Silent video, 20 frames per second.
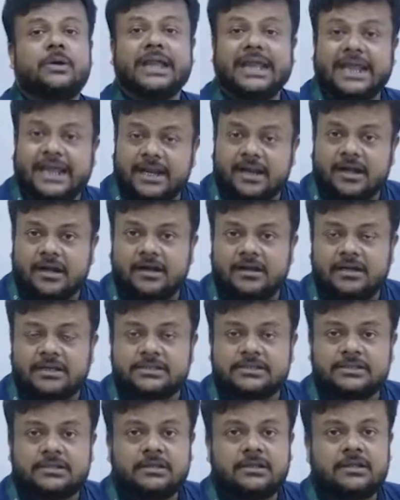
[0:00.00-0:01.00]

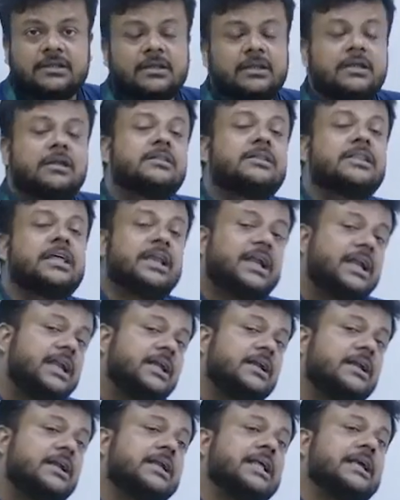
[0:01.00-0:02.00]
enargs. The
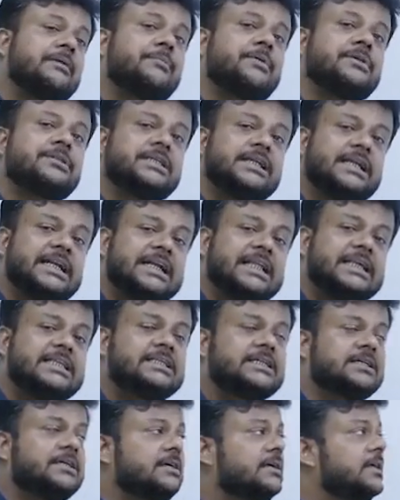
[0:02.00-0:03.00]
return type is
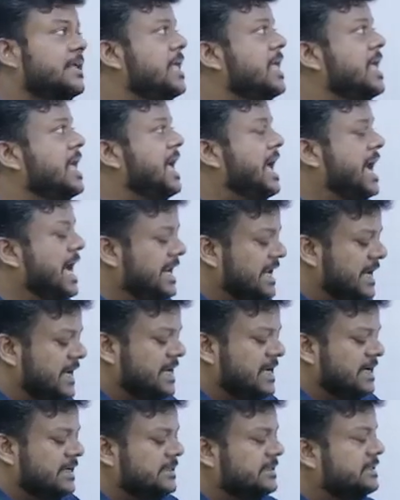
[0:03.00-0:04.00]
integer and
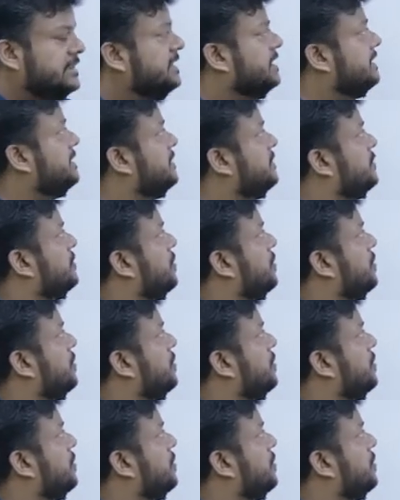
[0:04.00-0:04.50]
it consists